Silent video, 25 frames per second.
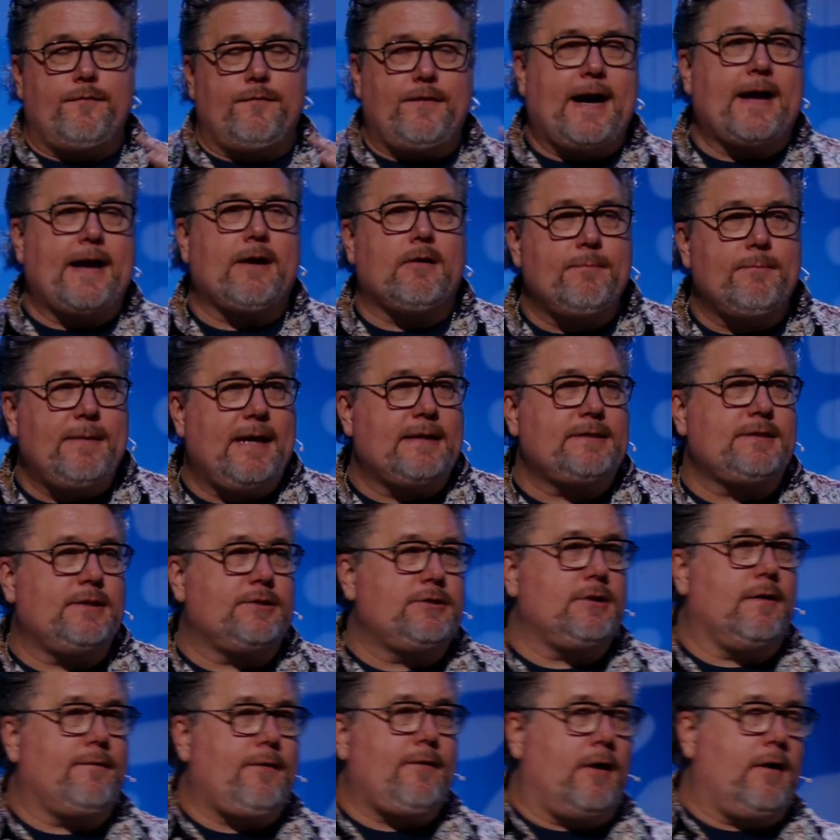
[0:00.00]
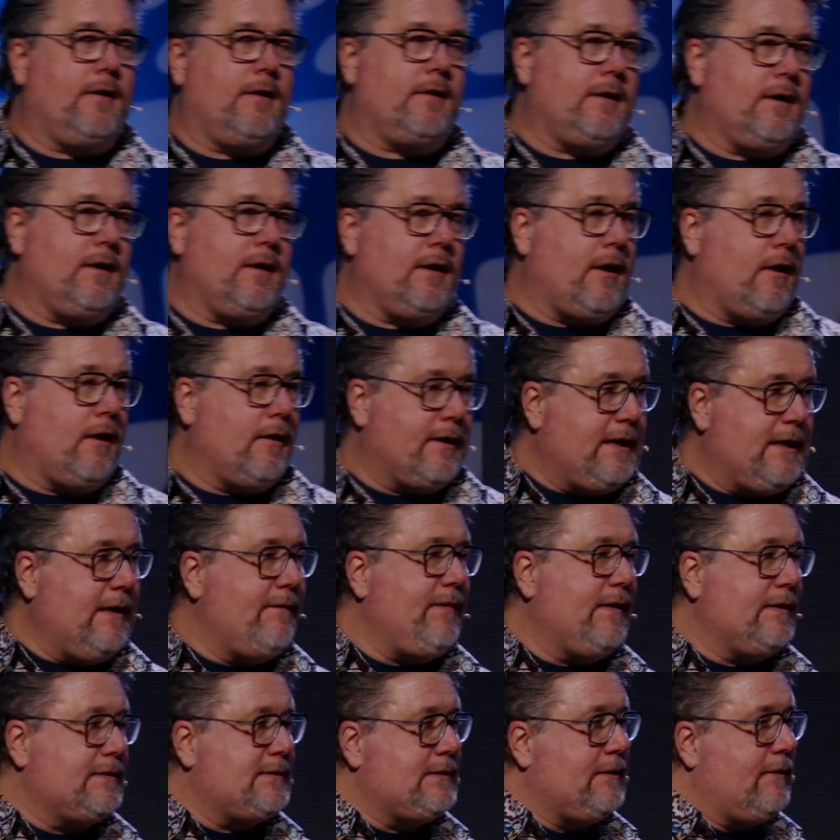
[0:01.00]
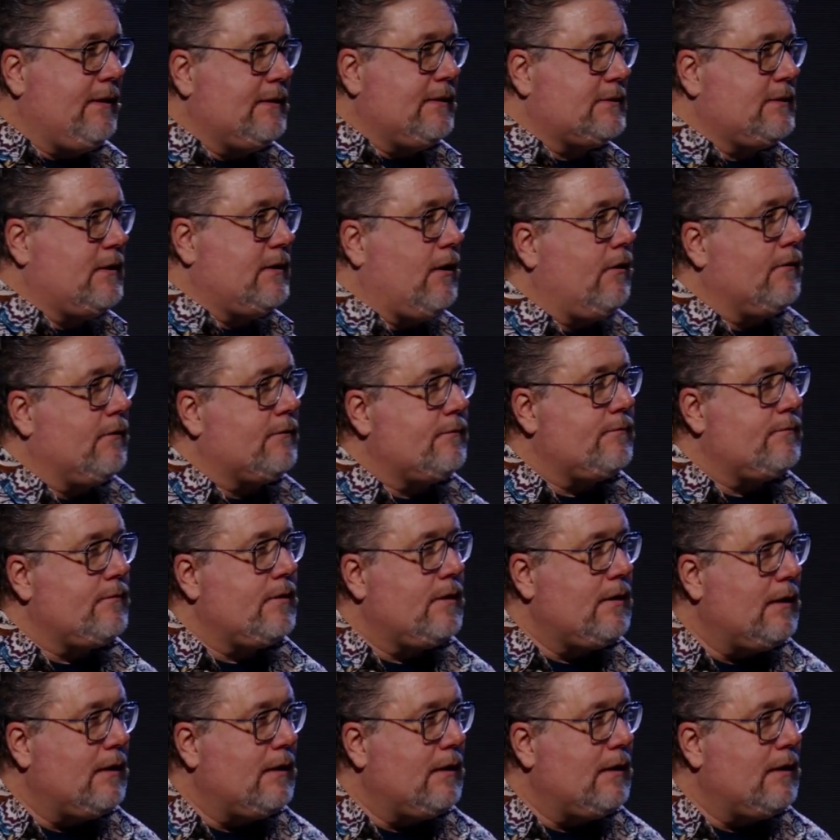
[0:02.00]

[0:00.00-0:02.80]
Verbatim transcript: final message of our giving series called